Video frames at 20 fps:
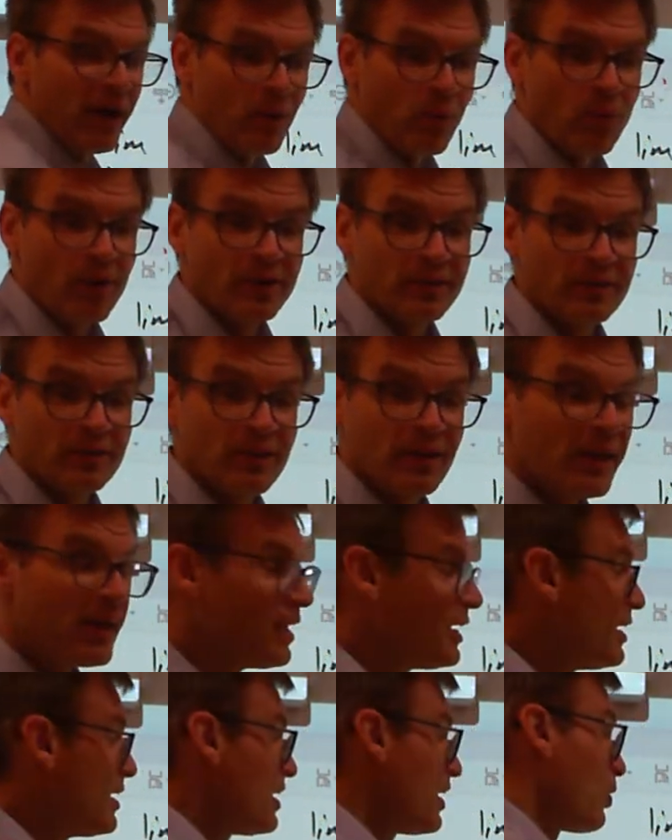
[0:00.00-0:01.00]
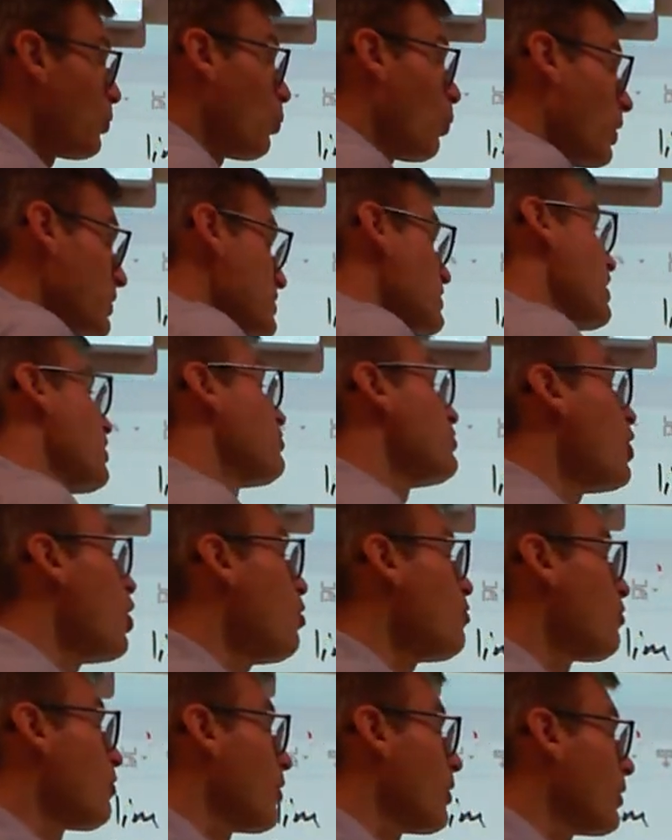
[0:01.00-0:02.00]
1. And what's left
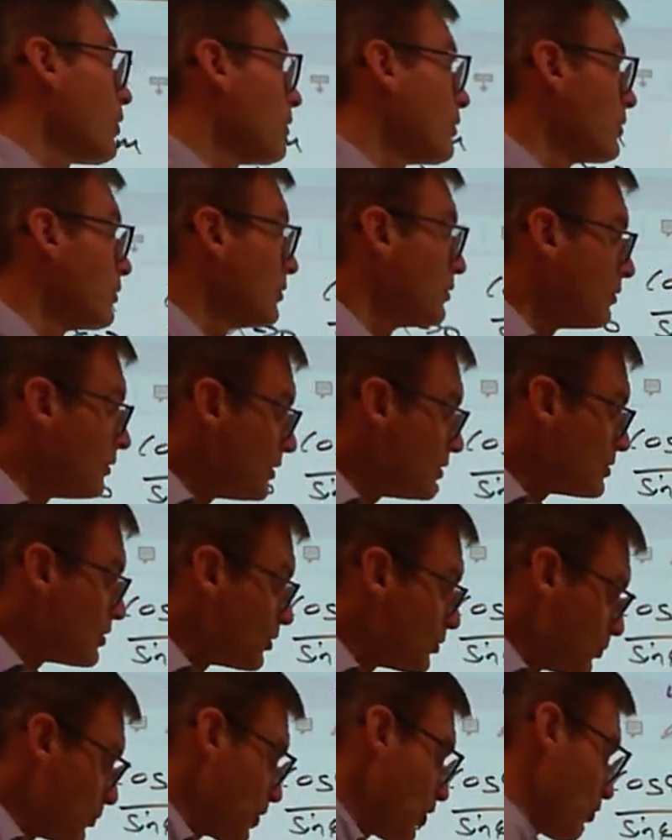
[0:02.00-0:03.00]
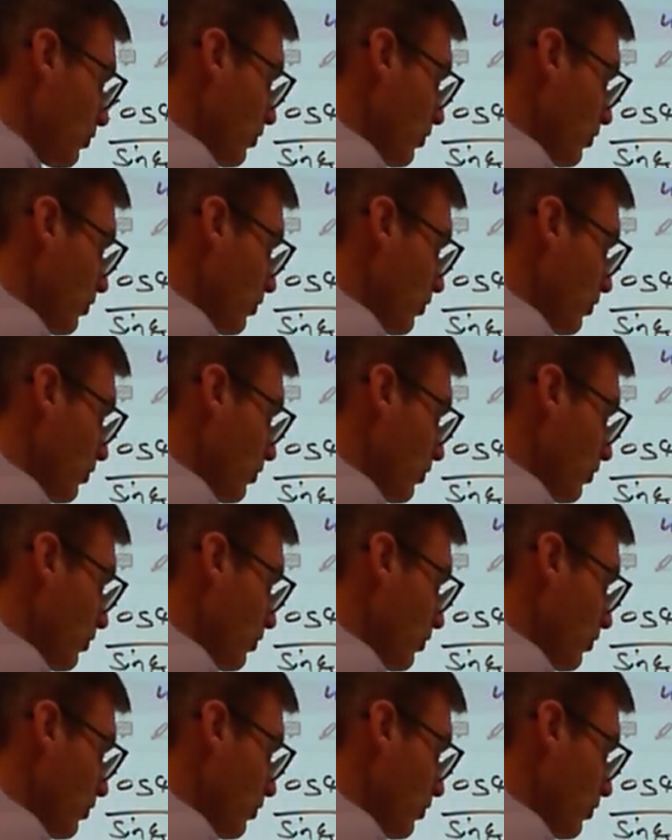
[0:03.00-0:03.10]
over is the 3 over